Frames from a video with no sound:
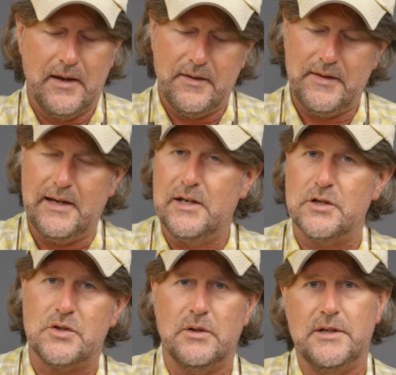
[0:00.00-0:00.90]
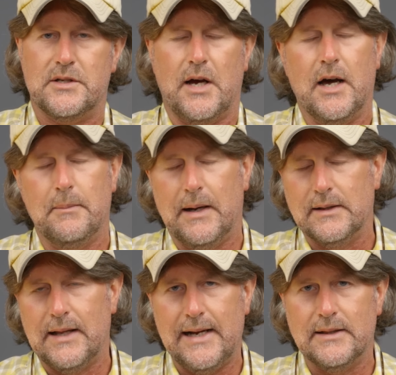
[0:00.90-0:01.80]
The industry is talking about
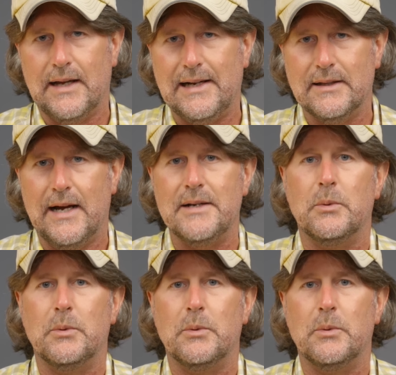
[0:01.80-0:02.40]
light, light, light.